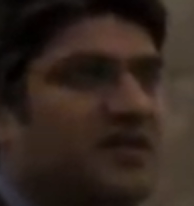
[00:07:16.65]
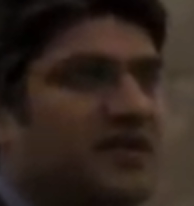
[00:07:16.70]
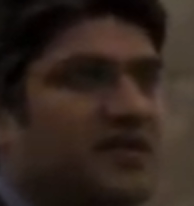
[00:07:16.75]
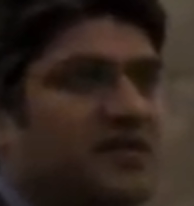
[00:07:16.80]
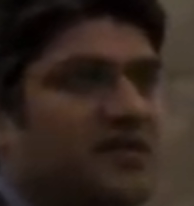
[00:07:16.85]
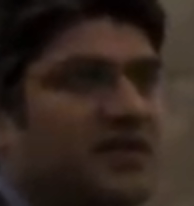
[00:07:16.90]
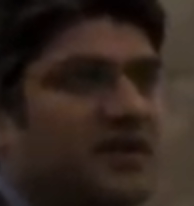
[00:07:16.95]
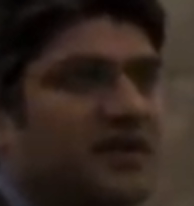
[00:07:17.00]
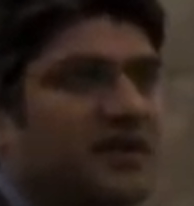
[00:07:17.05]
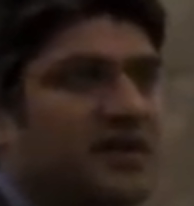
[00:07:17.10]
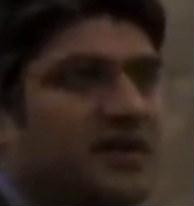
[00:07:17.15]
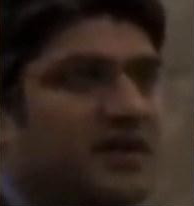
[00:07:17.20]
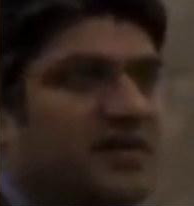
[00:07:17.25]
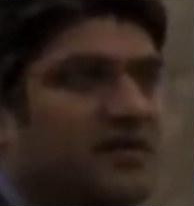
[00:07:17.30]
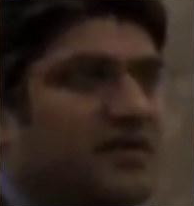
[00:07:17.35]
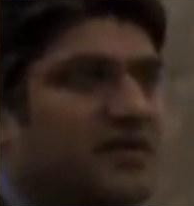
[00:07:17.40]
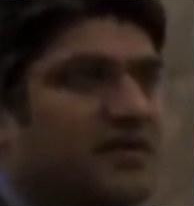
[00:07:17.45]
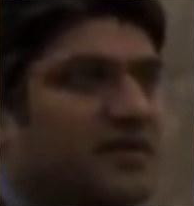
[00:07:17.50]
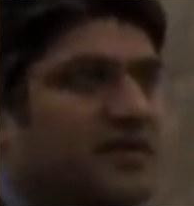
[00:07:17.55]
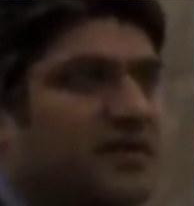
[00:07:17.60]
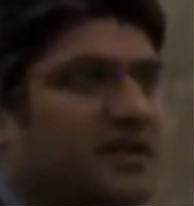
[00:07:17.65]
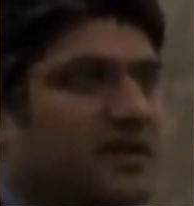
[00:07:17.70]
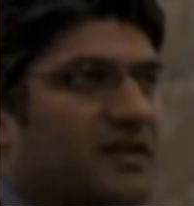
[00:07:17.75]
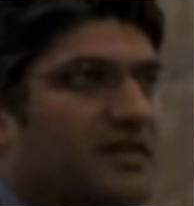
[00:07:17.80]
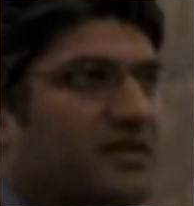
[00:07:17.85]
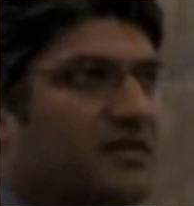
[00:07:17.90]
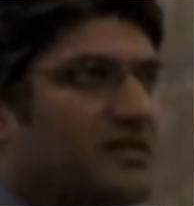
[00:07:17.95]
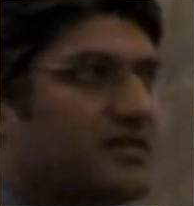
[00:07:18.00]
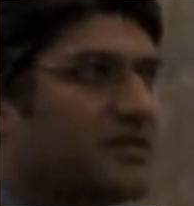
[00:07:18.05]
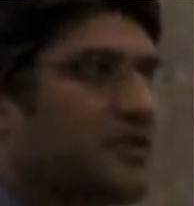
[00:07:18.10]
They don't want to know that you're going
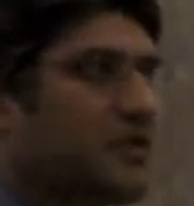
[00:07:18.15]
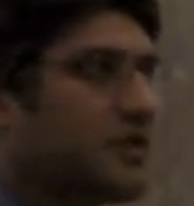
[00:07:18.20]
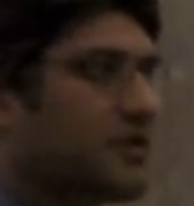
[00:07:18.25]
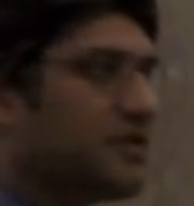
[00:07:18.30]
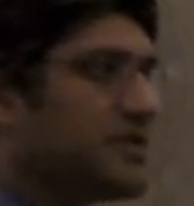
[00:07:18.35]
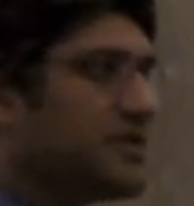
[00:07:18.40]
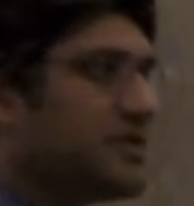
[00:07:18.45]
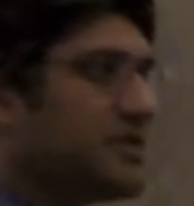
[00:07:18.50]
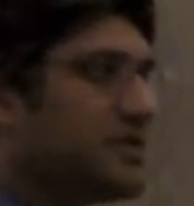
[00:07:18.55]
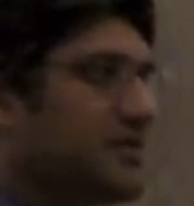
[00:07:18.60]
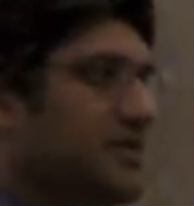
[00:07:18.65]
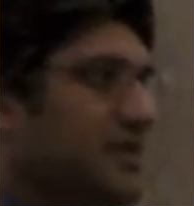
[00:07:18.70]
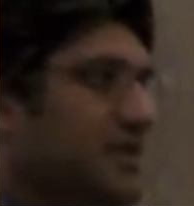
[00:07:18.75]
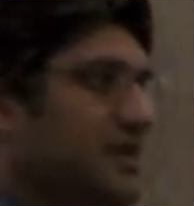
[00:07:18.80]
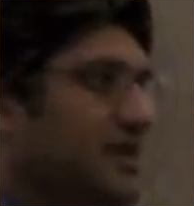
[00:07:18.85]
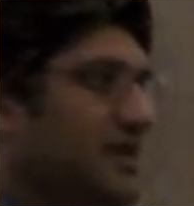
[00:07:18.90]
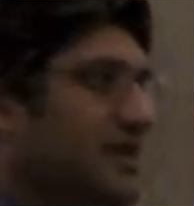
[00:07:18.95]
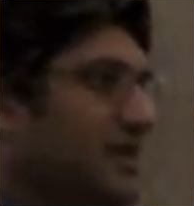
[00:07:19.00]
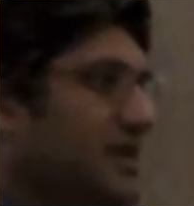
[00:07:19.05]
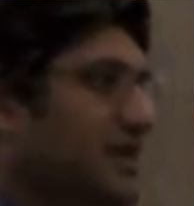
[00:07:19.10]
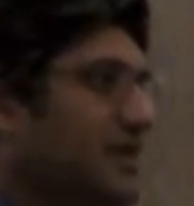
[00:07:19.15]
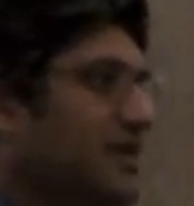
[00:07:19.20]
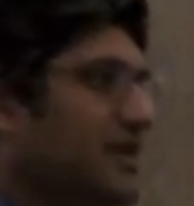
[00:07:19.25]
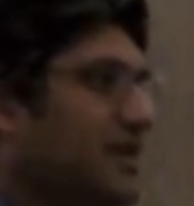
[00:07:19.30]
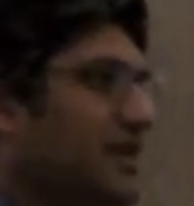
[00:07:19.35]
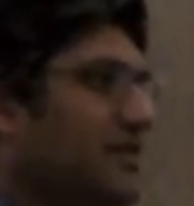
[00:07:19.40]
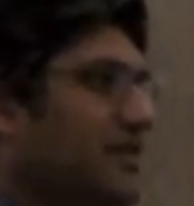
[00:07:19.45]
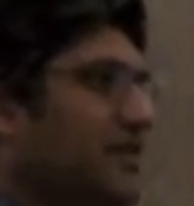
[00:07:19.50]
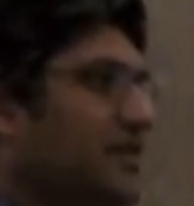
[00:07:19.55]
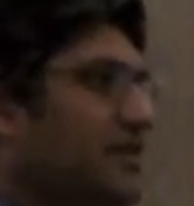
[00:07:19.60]
to do a solar system and then
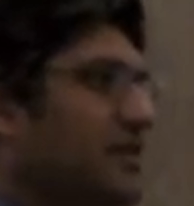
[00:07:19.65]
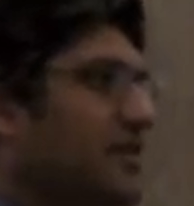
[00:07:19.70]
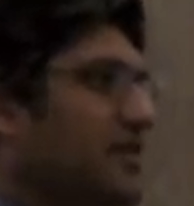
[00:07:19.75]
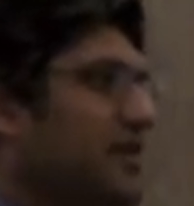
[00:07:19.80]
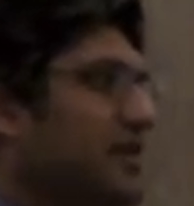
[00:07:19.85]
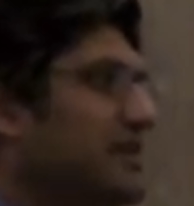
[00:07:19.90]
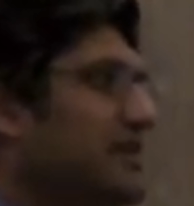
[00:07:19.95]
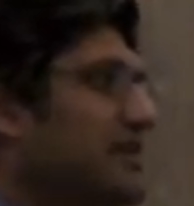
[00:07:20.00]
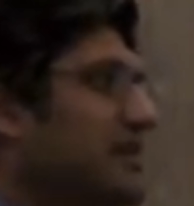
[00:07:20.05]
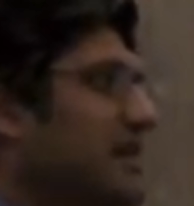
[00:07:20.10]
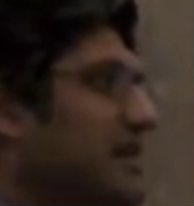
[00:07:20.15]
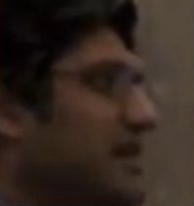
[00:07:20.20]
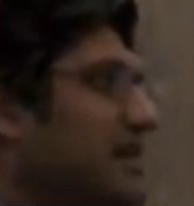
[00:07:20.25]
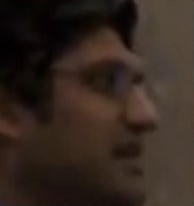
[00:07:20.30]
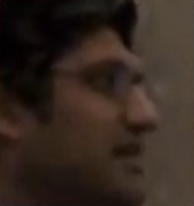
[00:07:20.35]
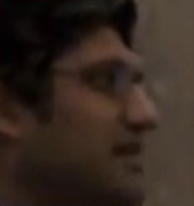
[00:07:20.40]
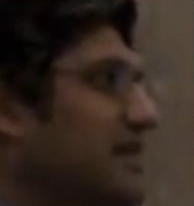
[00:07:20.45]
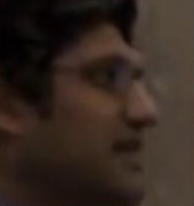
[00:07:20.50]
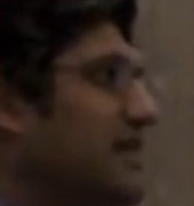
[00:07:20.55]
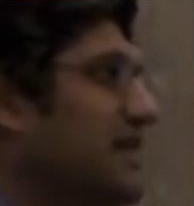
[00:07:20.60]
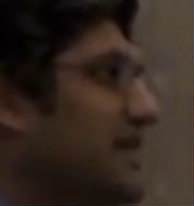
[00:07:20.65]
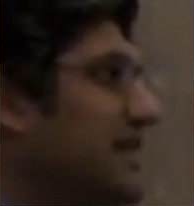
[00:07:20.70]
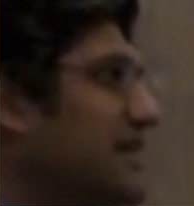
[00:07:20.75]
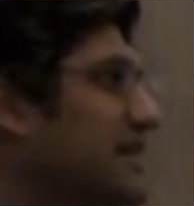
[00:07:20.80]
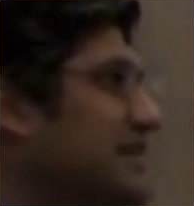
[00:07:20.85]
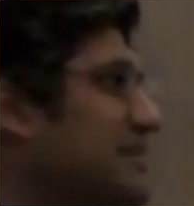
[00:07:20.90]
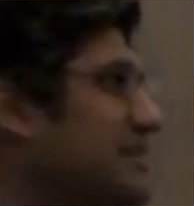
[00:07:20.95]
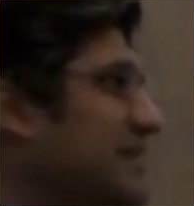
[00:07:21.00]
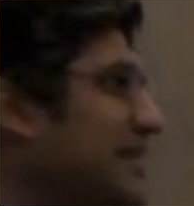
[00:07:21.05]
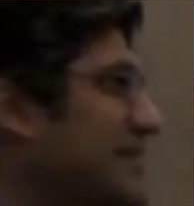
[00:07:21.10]
you're going to have a 3-week delay that they didn't
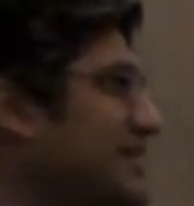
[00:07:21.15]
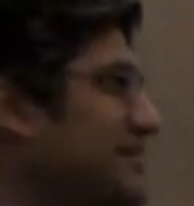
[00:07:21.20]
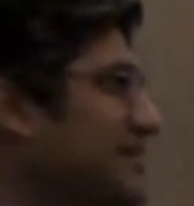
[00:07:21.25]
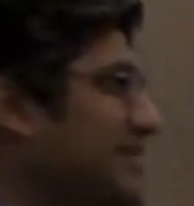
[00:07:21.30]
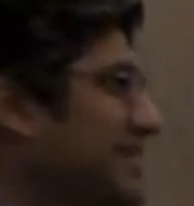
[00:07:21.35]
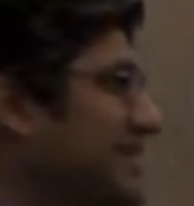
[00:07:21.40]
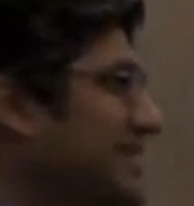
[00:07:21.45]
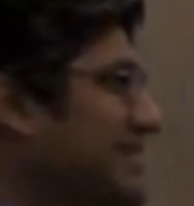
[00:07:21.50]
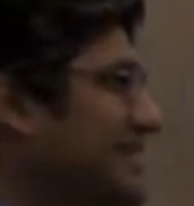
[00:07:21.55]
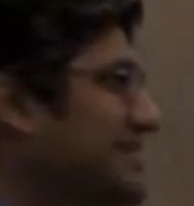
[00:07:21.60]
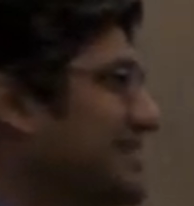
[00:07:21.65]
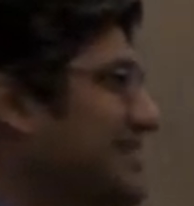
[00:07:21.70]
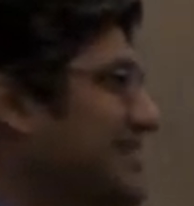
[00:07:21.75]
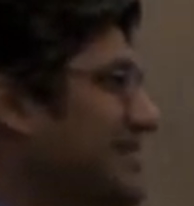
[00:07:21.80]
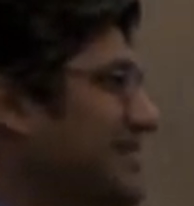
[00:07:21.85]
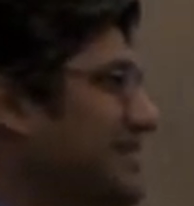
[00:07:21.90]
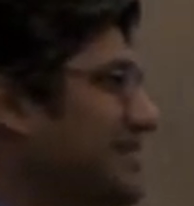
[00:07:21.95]
expect because